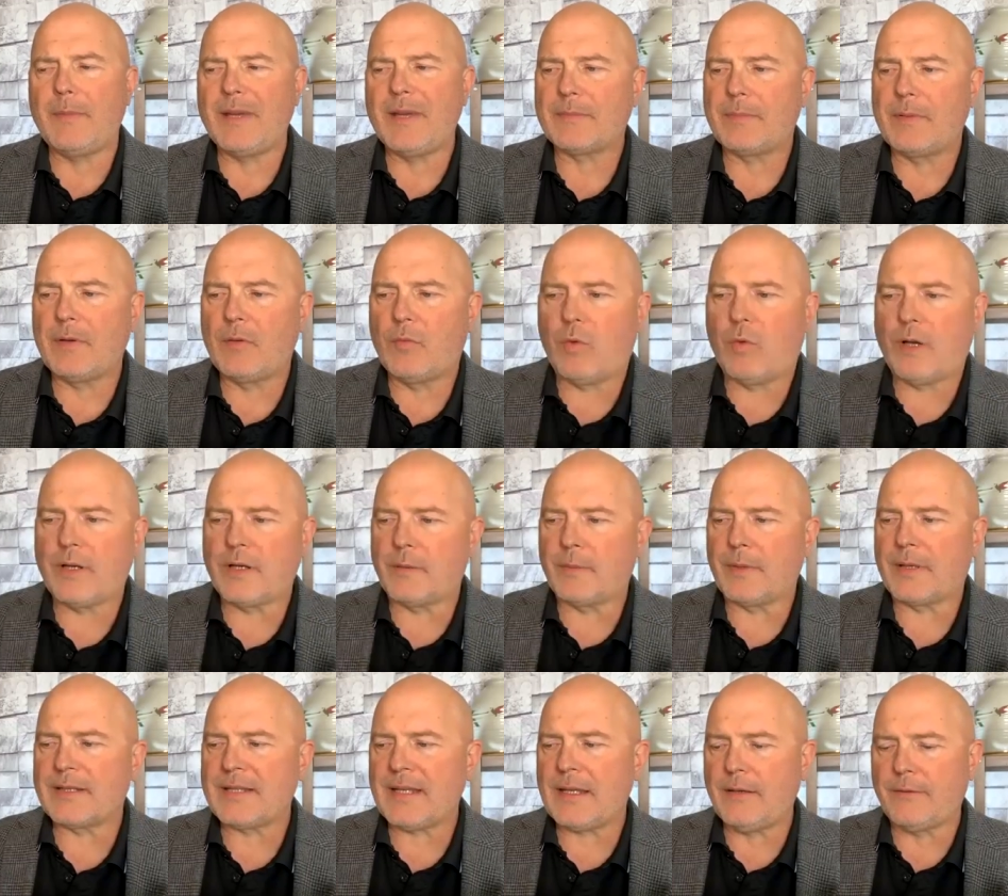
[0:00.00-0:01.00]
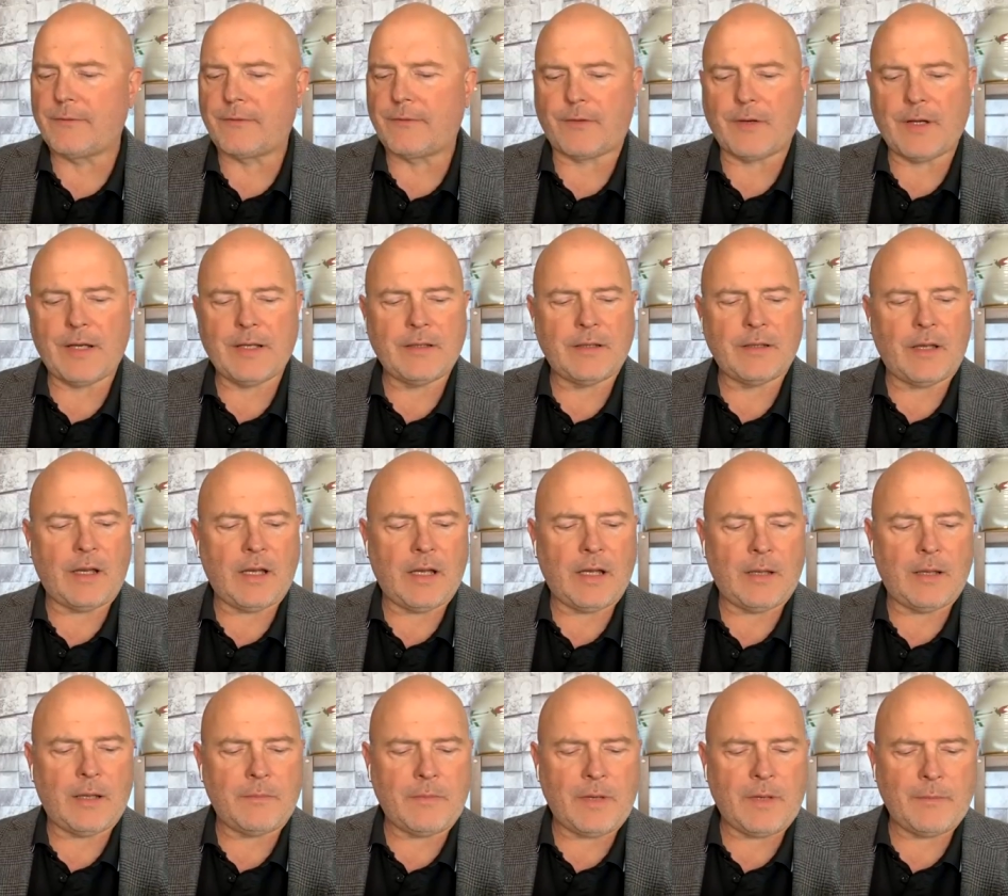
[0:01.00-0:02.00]
it makes me wonder because I had a friend,
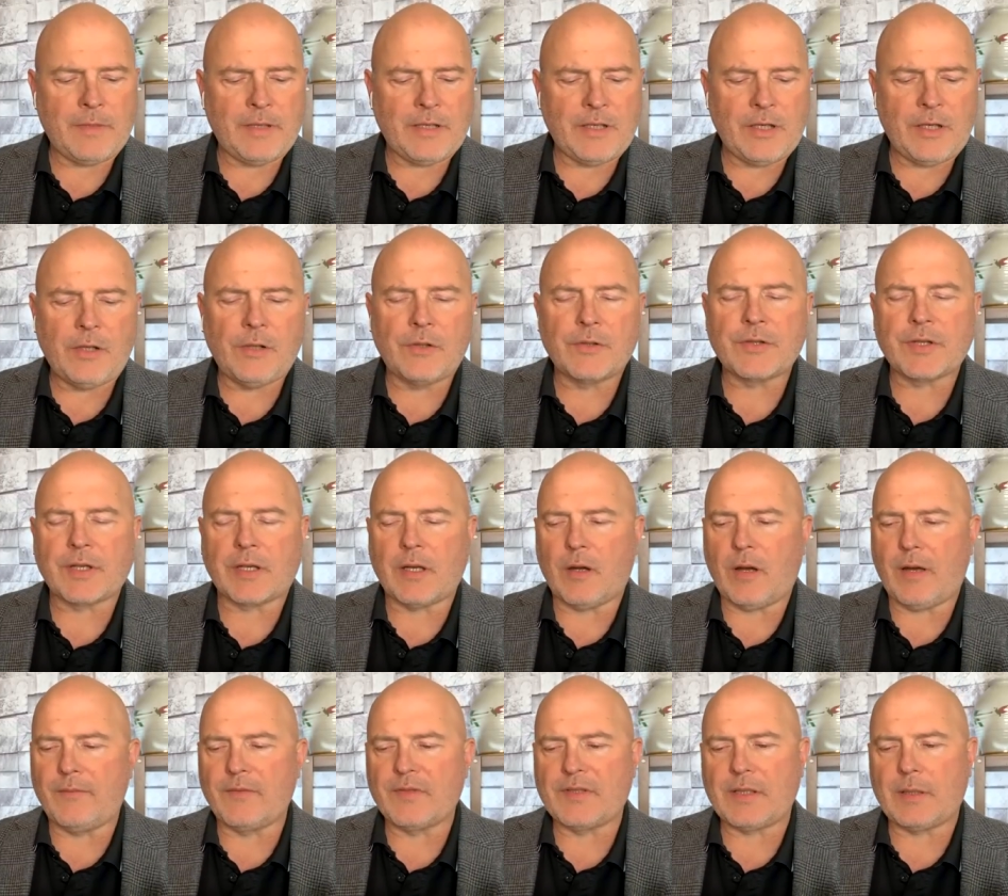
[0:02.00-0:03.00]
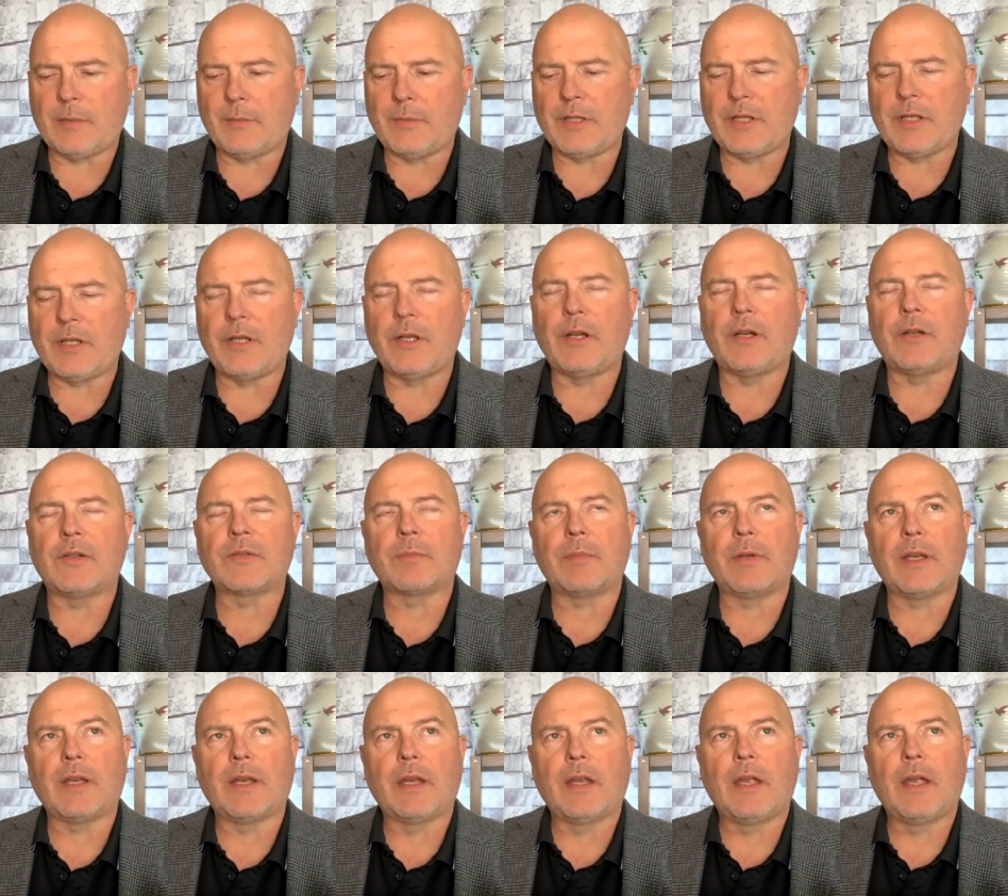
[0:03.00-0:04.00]
um, I mean, years ago, I didn't see him in years,
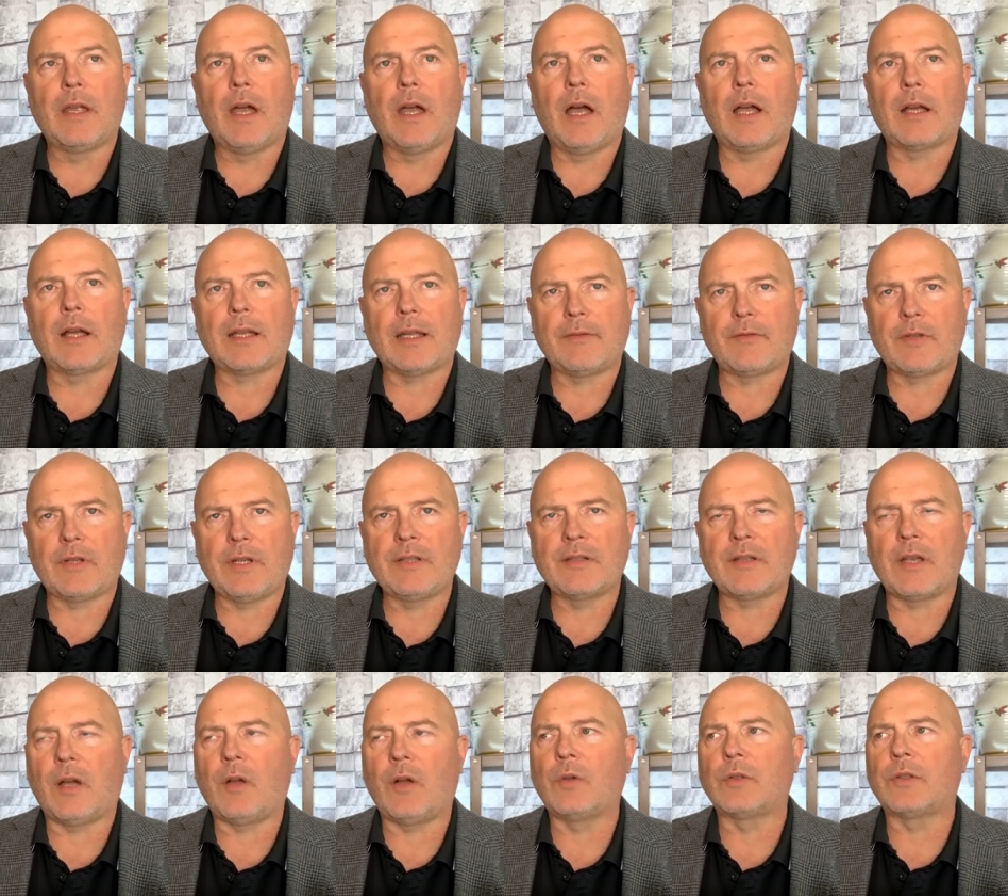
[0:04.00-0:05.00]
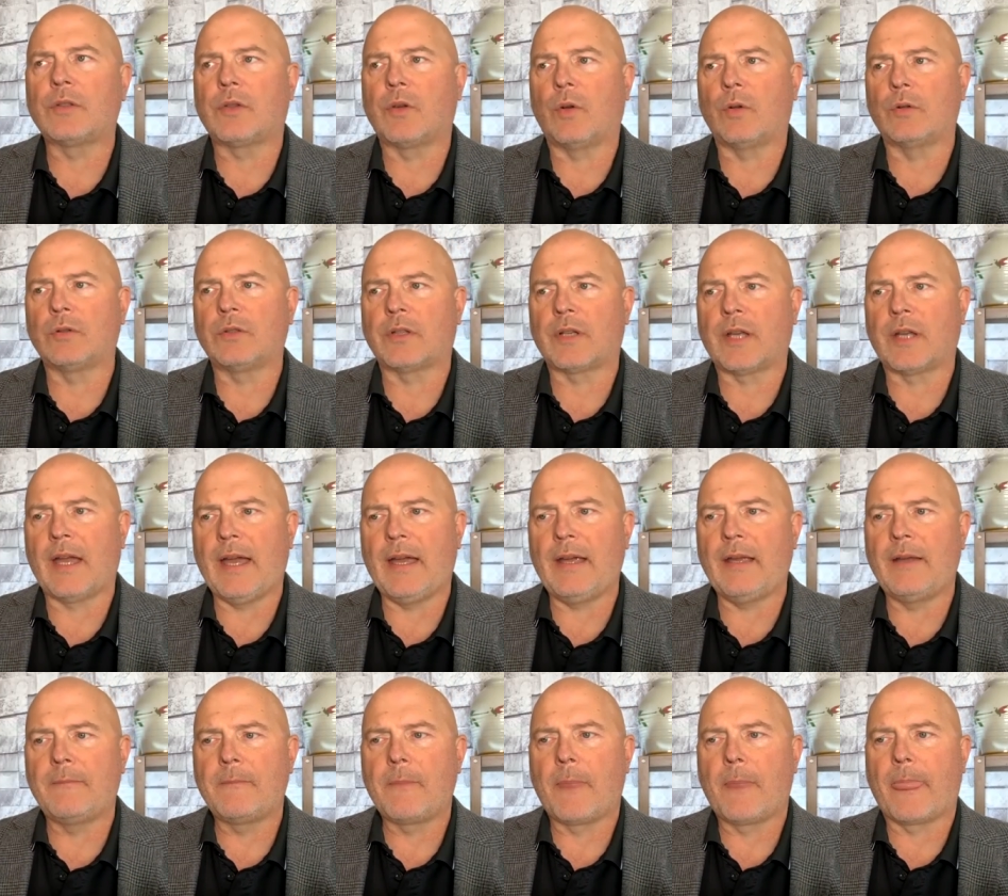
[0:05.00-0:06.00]
but I uh, kind of, he's an older, older
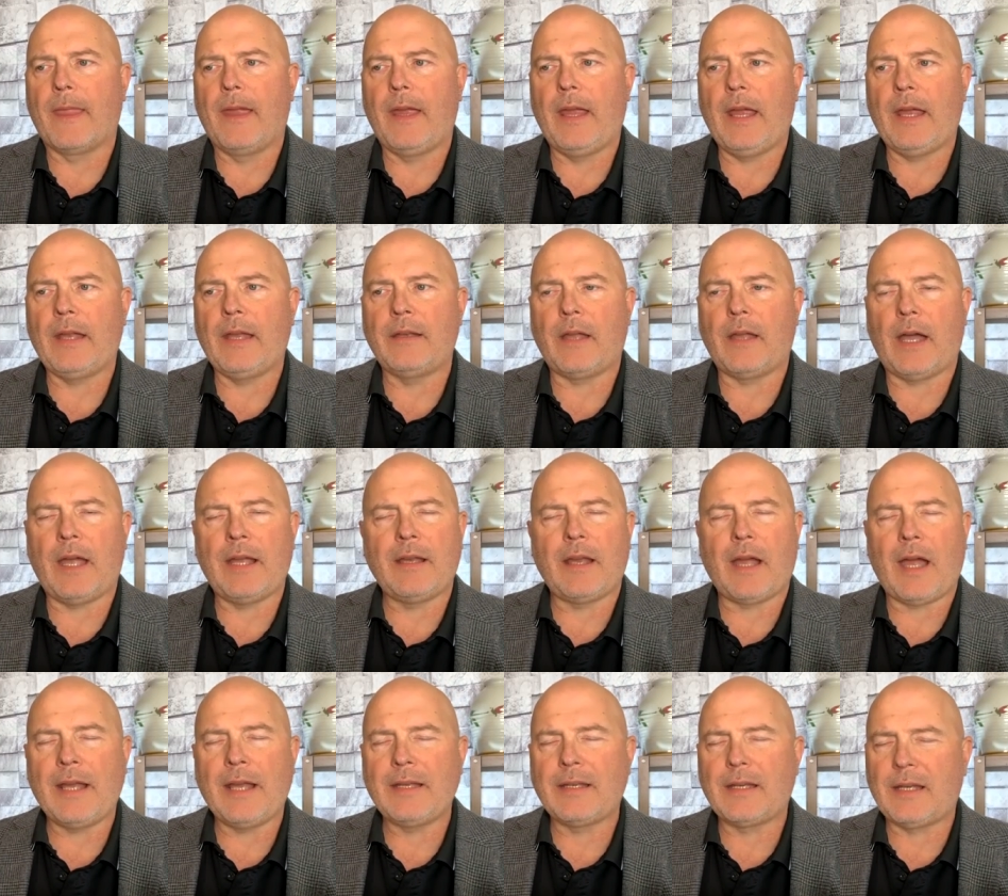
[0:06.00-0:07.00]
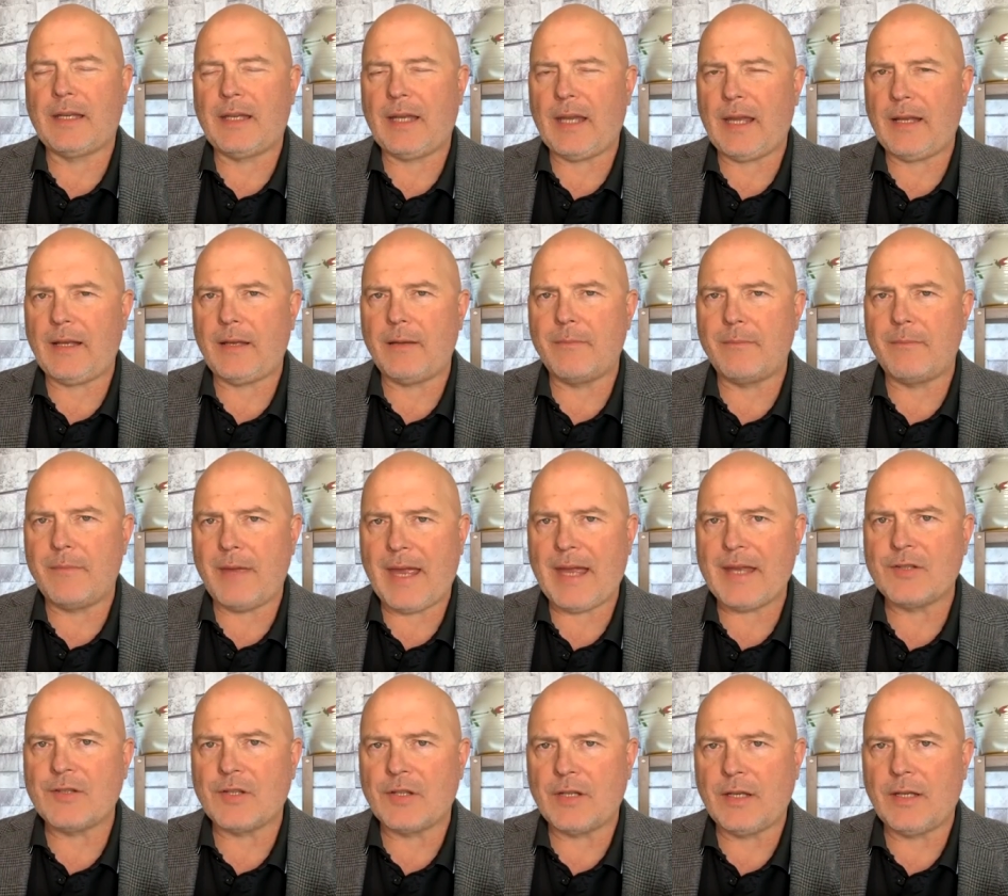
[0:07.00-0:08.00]
guy and I I can't
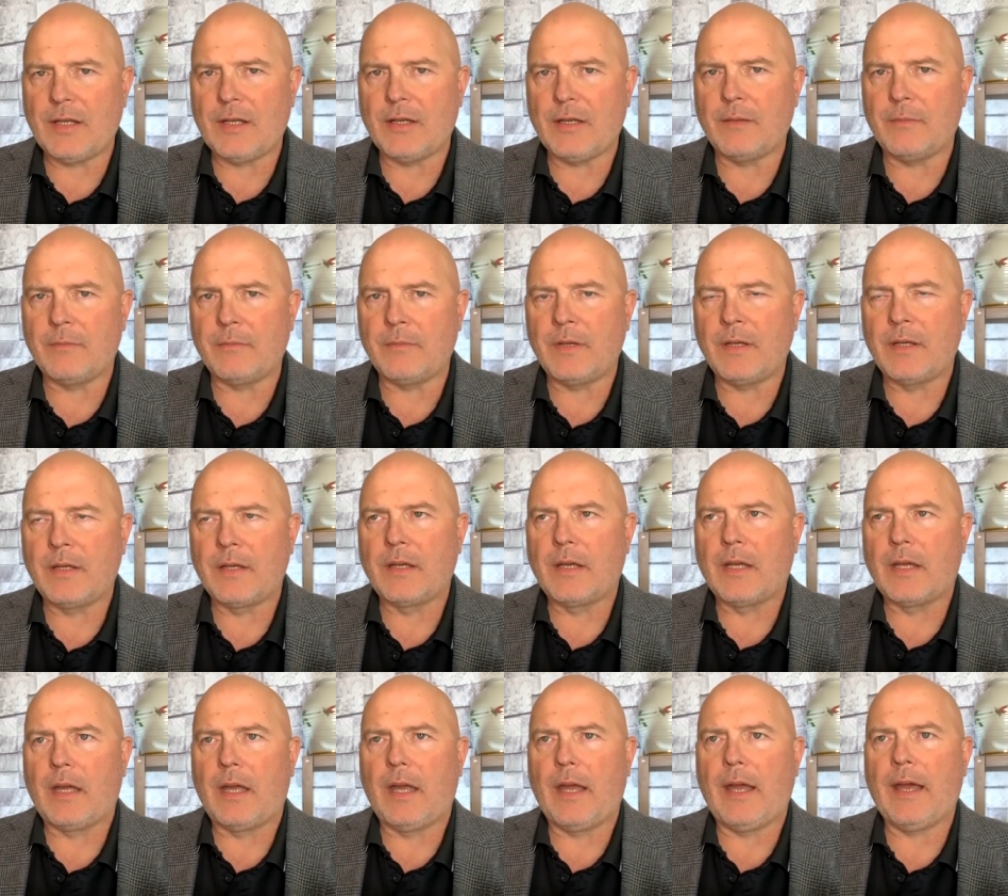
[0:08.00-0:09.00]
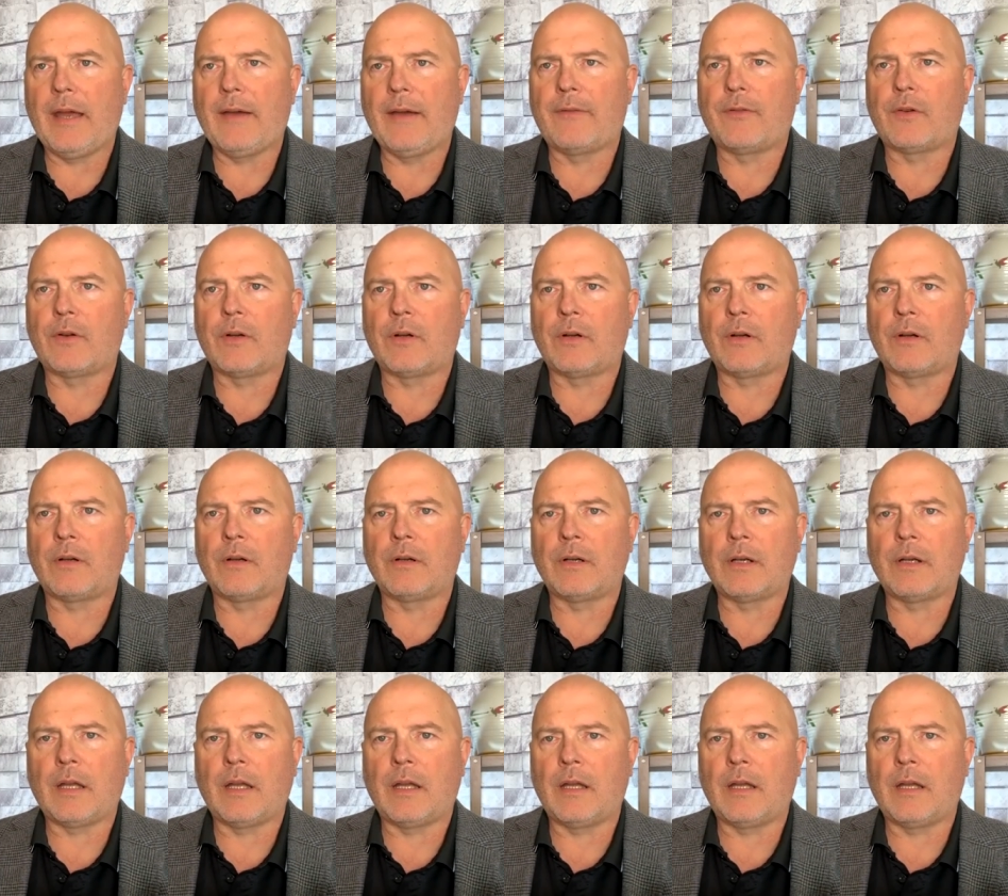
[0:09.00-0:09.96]
imagine him ever